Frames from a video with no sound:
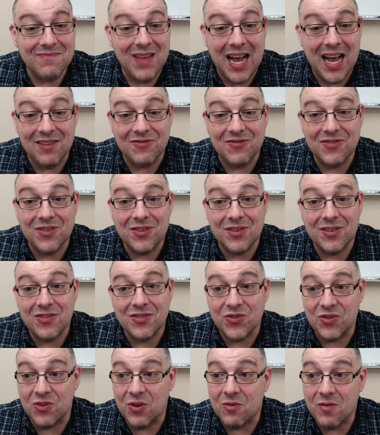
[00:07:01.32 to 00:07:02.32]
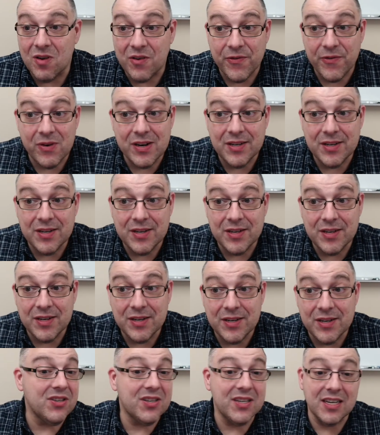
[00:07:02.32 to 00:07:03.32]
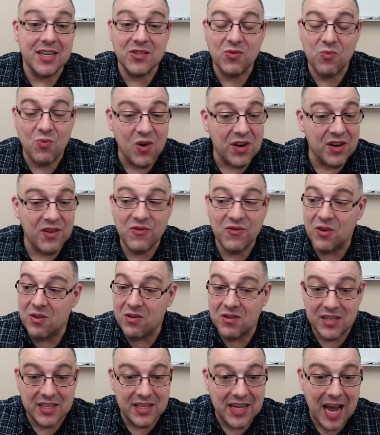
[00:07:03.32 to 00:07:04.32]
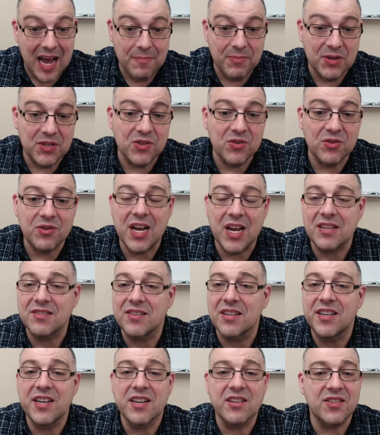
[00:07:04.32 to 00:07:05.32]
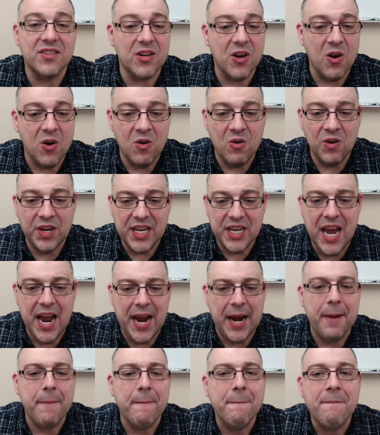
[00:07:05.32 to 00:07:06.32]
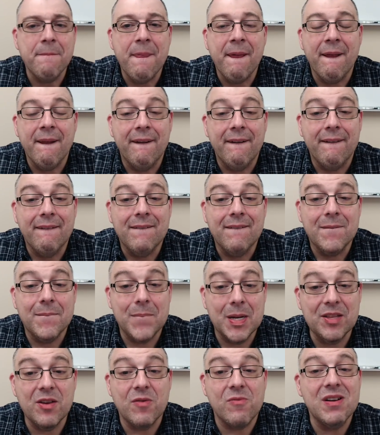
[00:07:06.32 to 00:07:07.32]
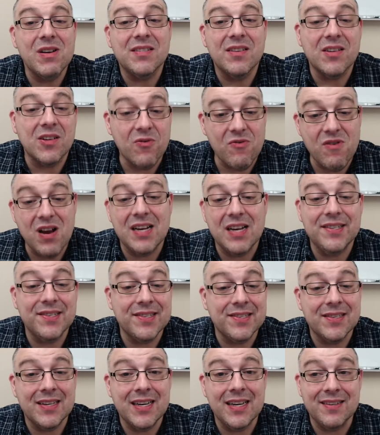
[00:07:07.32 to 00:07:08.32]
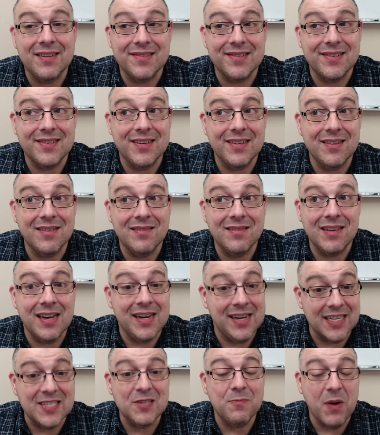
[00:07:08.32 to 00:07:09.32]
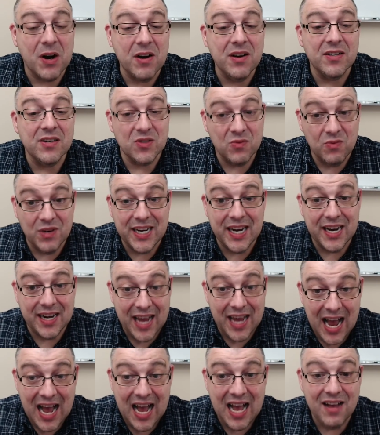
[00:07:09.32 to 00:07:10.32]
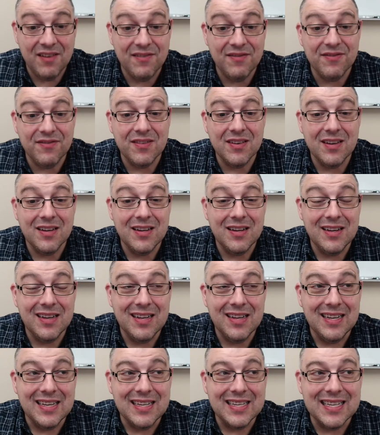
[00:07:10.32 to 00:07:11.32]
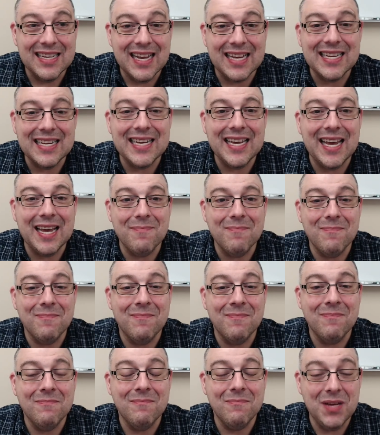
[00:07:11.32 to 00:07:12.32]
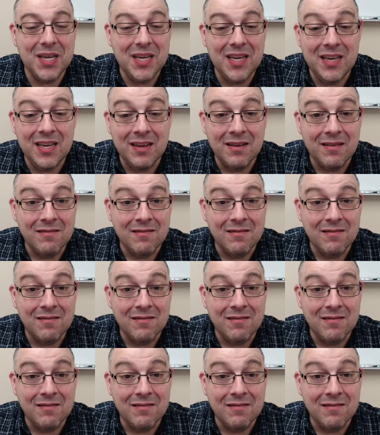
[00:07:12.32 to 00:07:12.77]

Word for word: after the story of resurrection. That's wonderful, it happened 2,000 years ago, yay. But the risen Christ is still an experience we can have that can be